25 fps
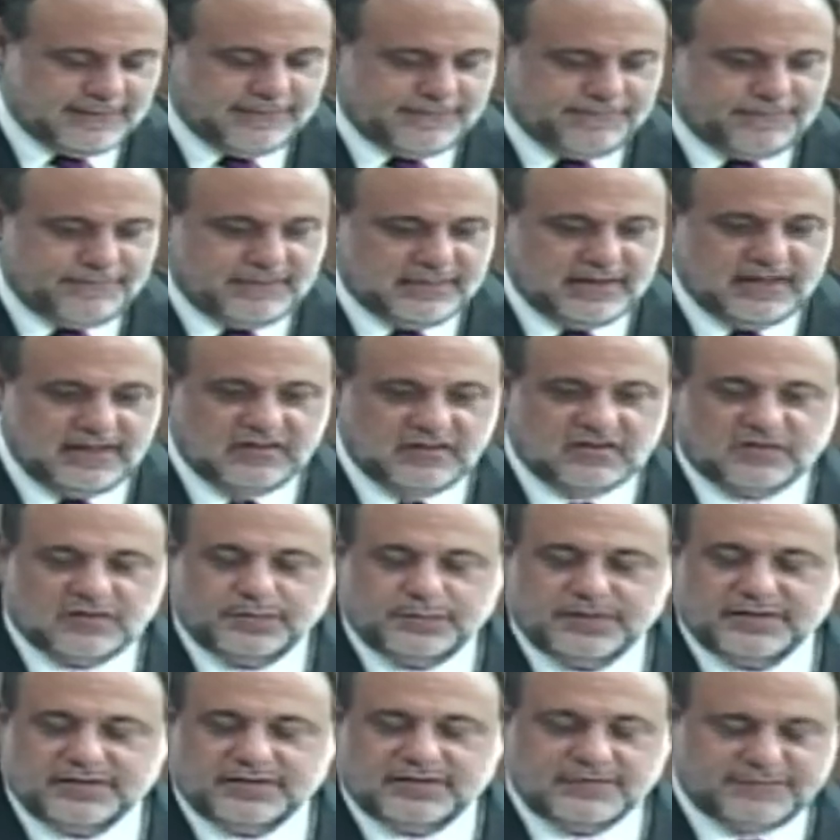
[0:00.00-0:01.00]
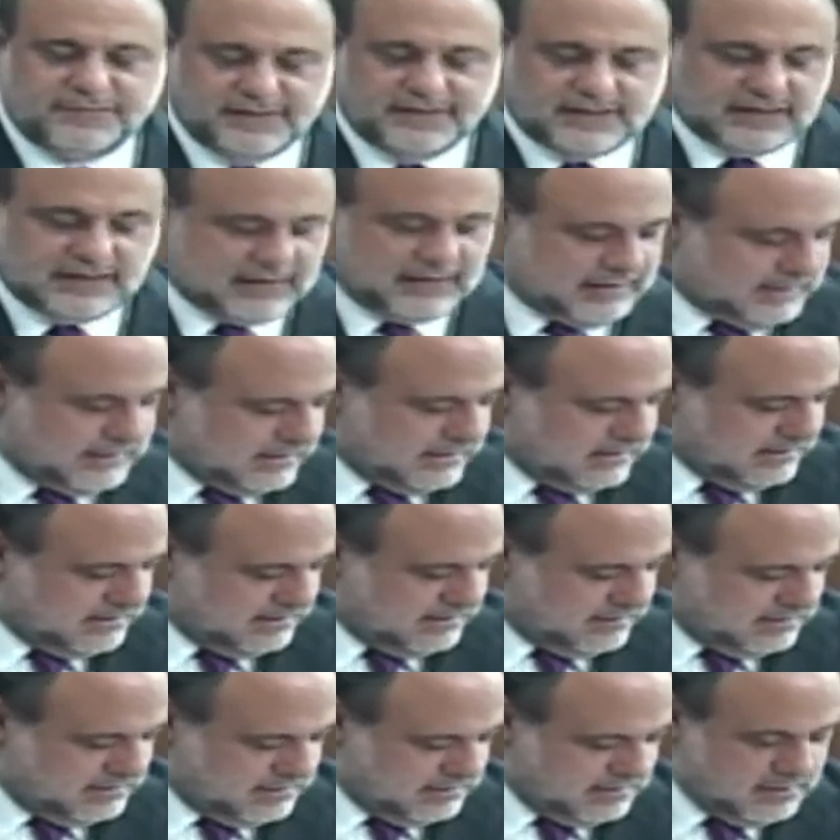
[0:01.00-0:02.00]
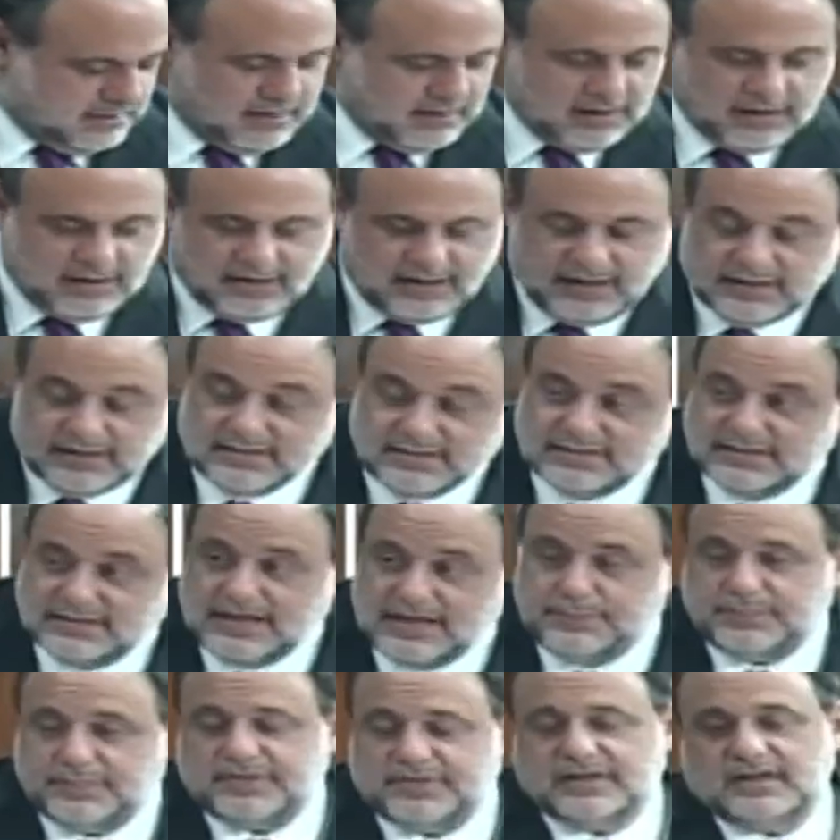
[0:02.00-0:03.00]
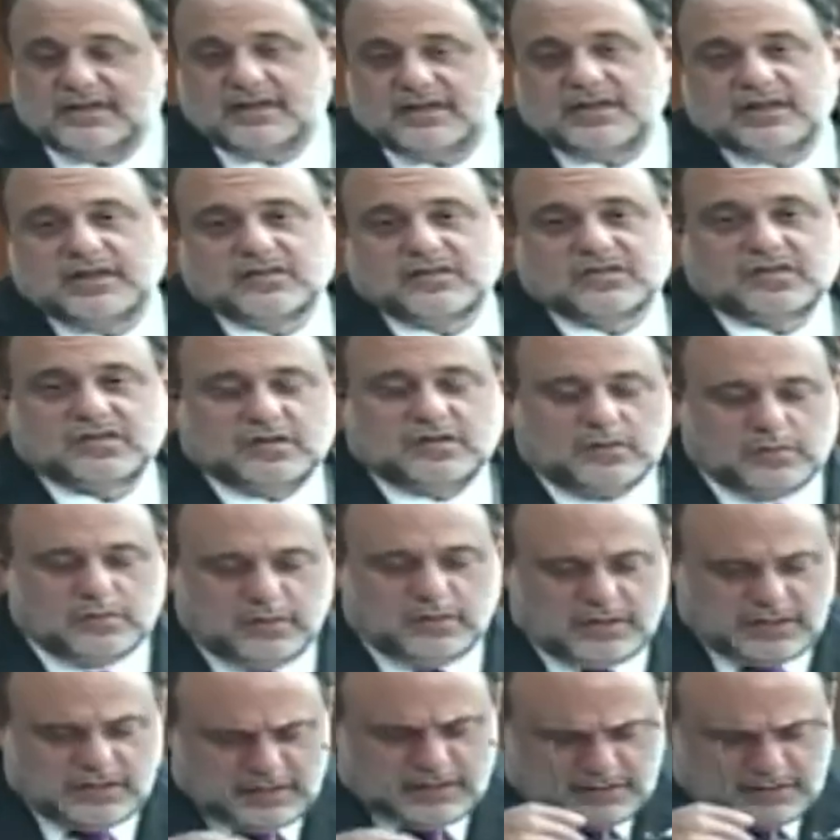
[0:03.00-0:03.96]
it specifically exempted and excluded